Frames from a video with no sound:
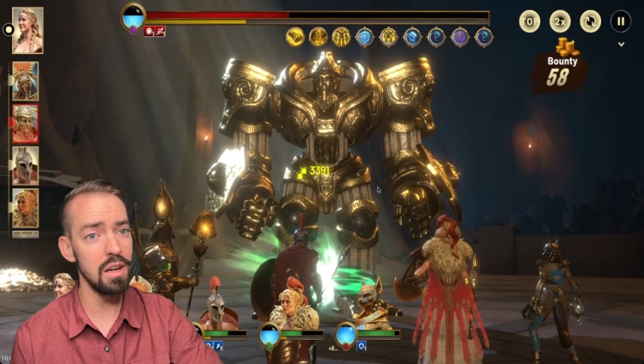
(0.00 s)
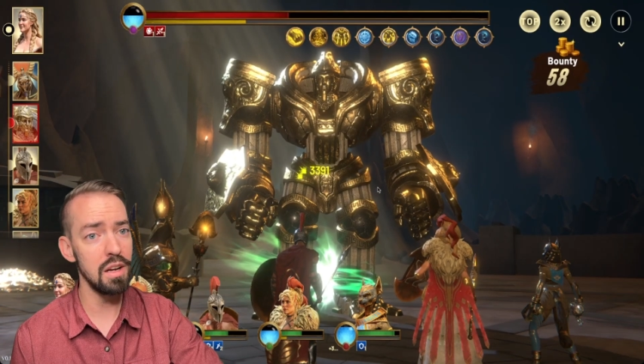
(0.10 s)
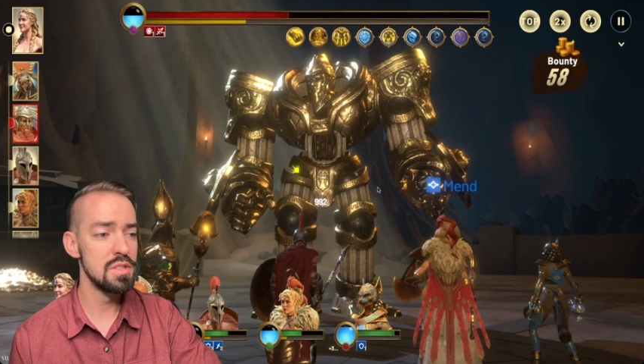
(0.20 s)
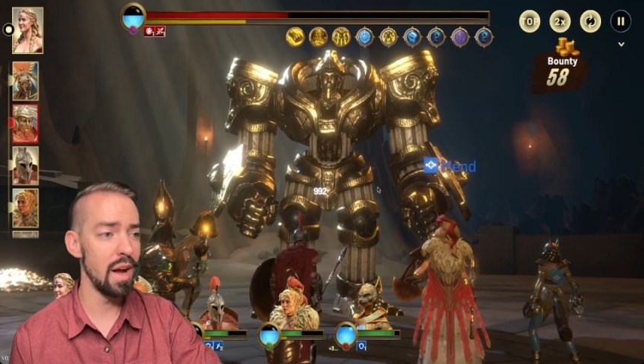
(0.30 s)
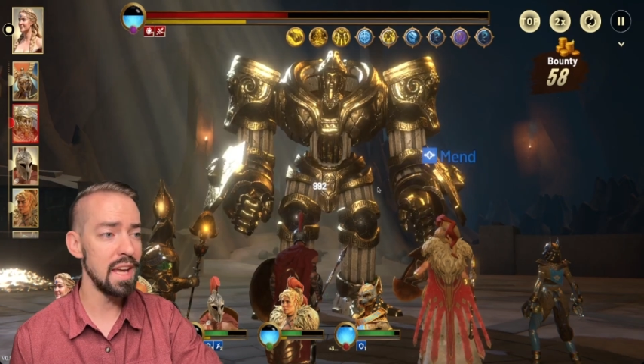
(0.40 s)

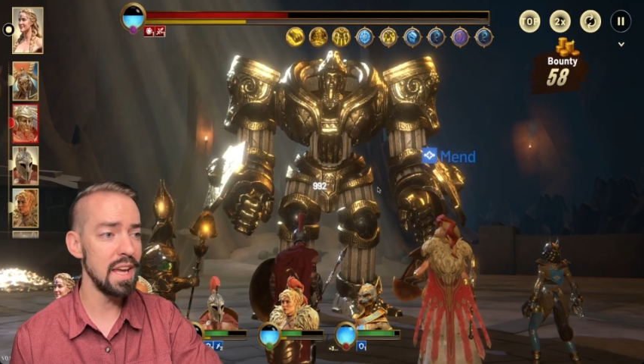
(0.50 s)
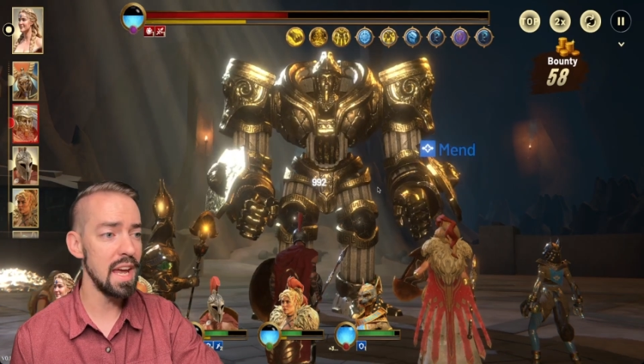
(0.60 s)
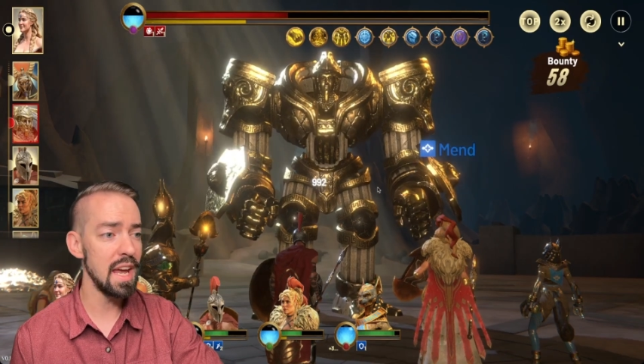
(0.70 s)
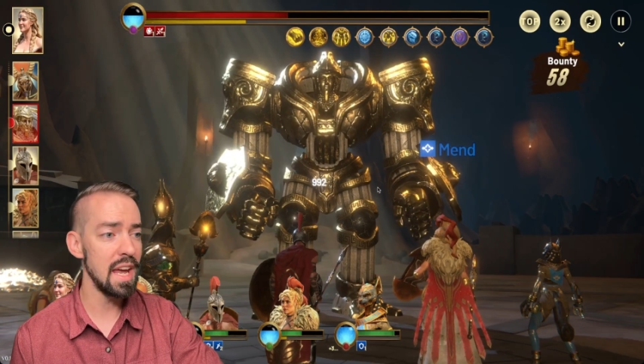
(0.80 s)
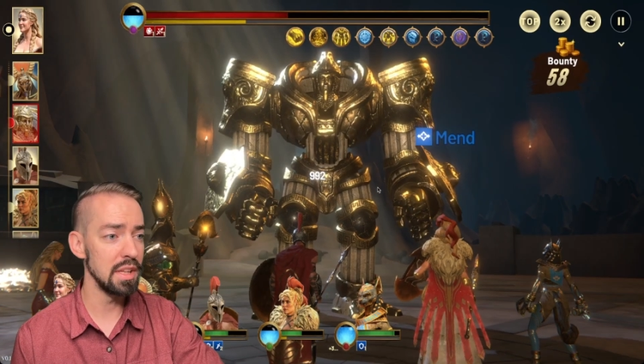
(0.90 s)
so I
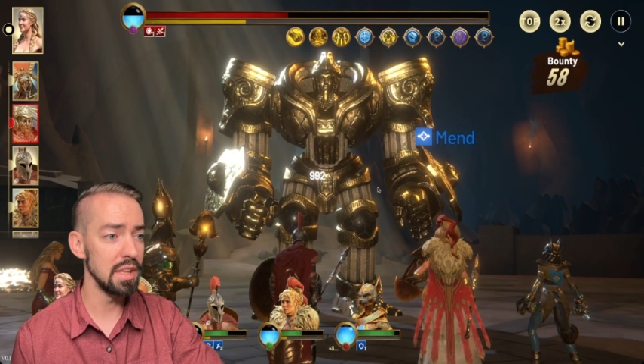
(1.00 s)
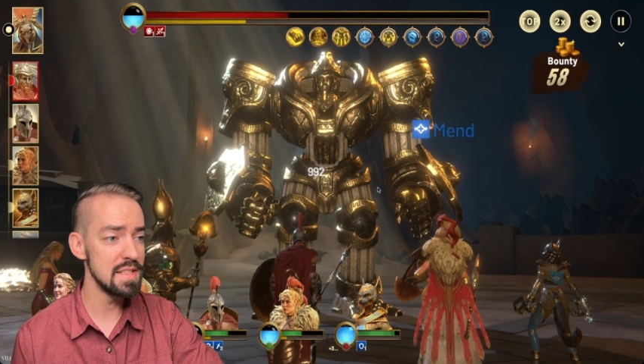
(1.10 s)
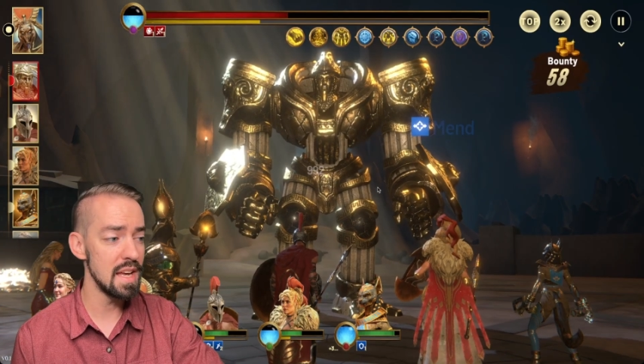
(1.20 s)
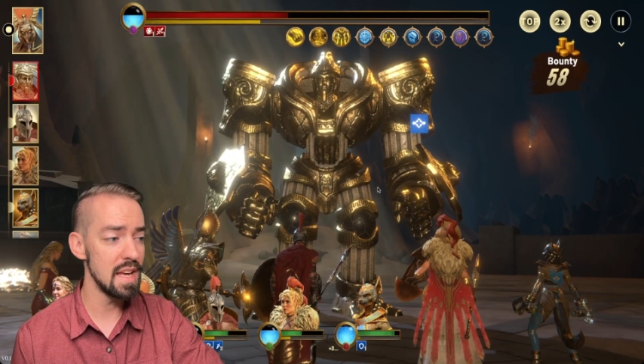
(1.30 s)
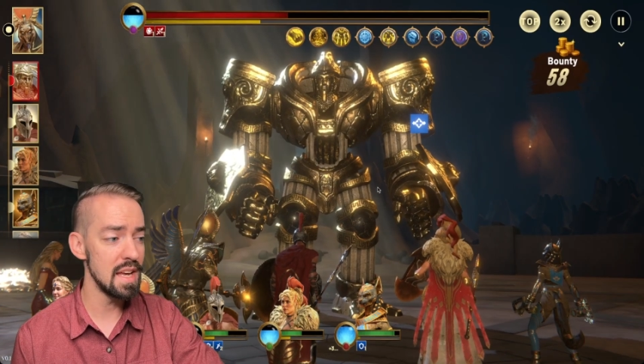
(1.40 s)
can't really
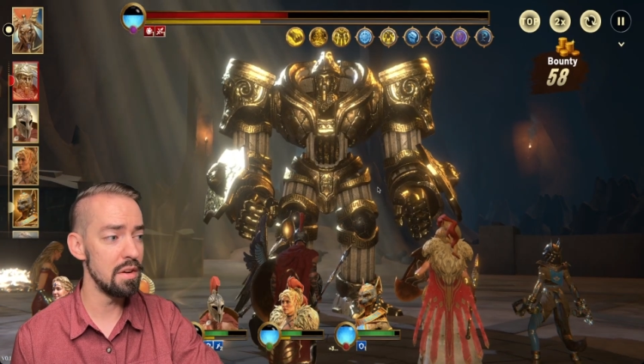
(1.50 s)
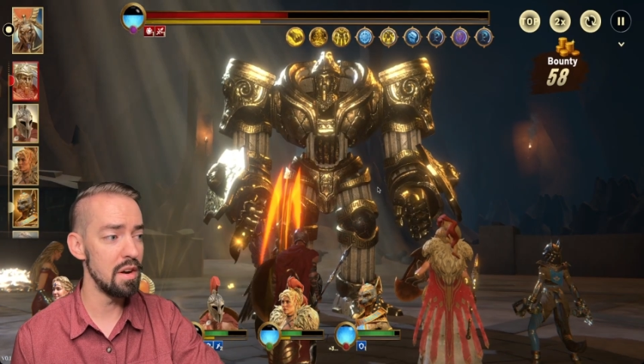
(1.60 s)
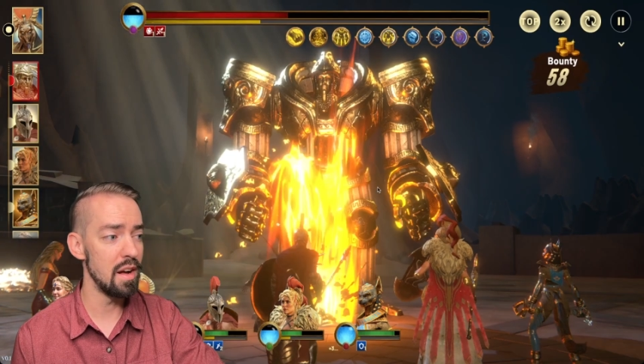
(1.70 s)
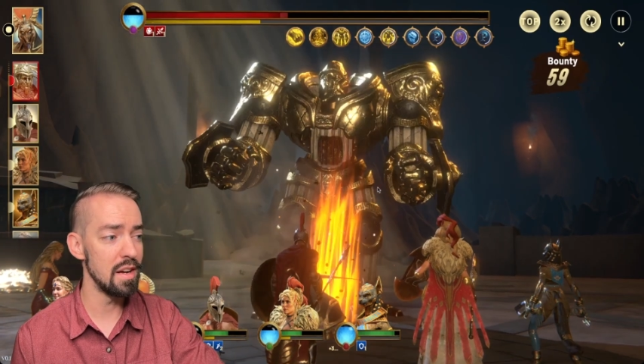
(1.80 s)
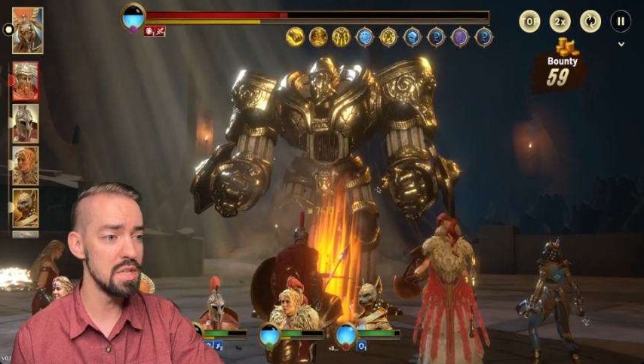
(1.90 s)
say whether or
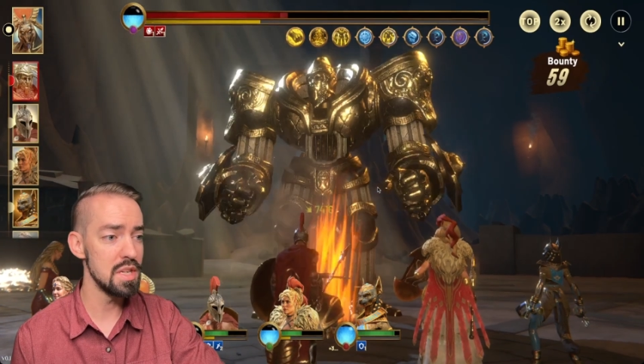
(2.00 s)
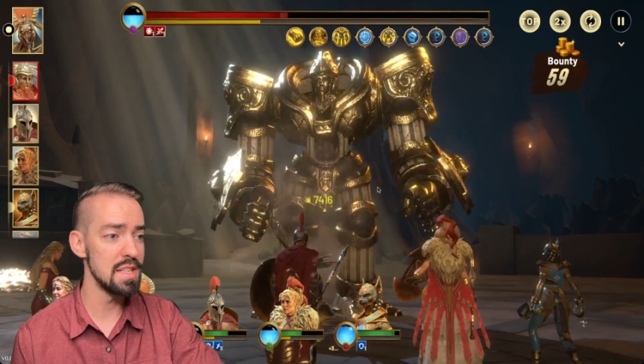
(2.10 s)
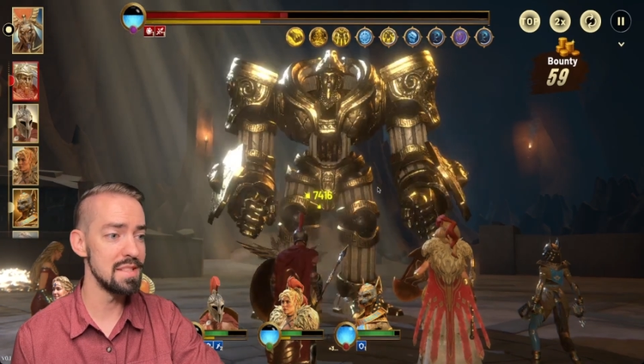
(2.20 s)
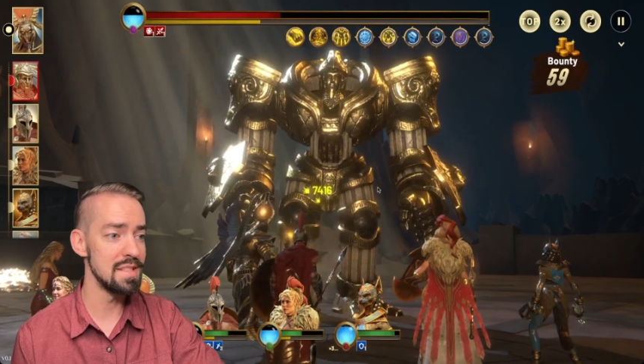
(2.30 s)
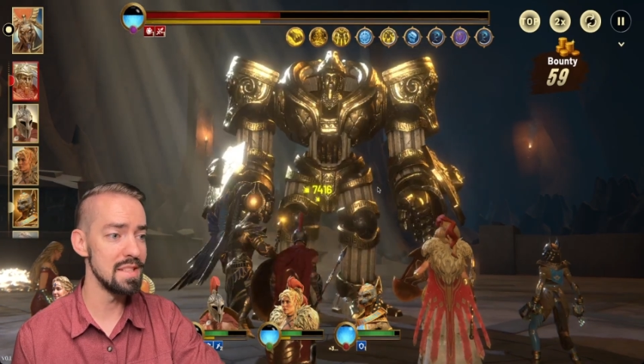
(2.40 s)
not she
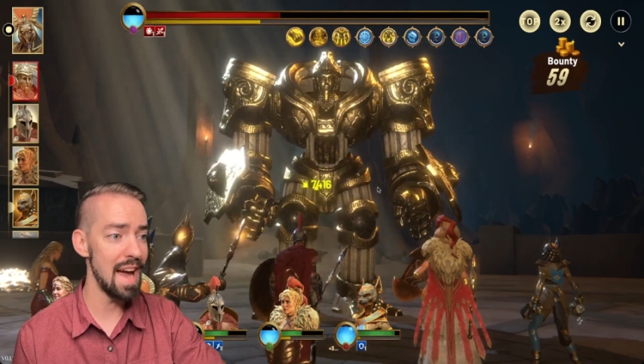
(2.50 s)
is